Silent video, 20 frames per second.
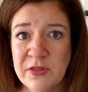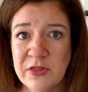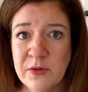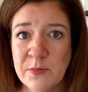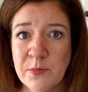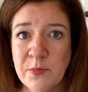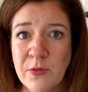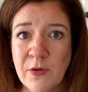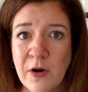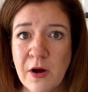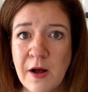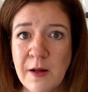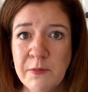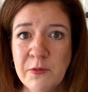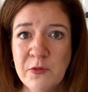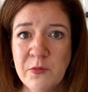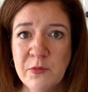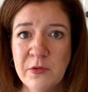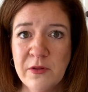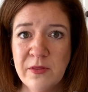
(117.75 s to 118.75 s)
but the
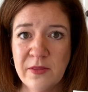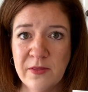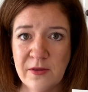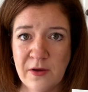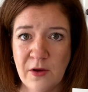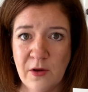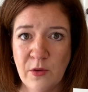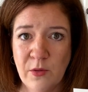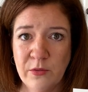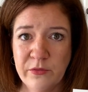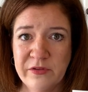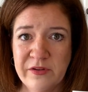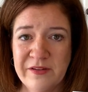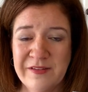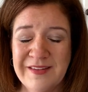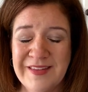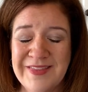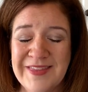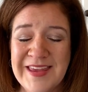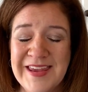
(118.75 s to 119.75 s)
problem with those
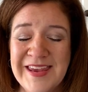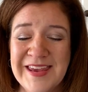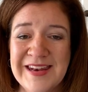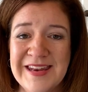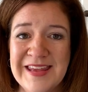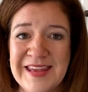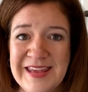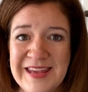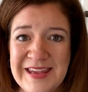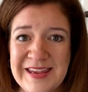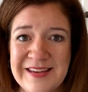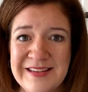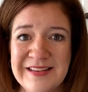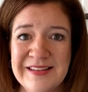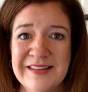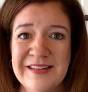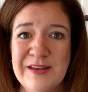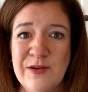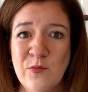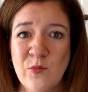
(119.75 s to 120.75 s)
is that they can
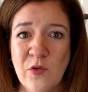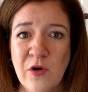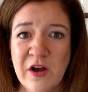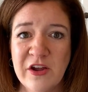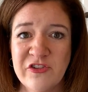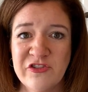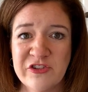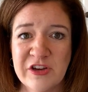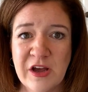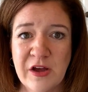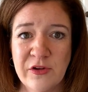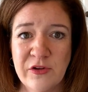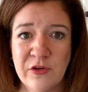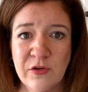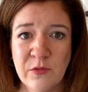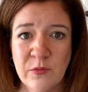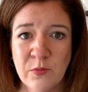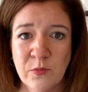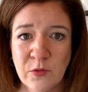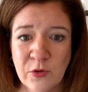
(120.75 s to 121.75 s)
easily wash out
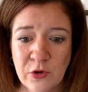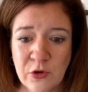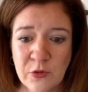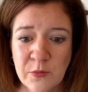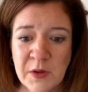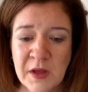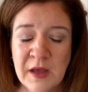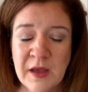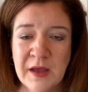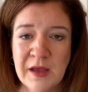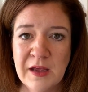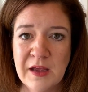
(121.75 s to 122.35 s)
your room.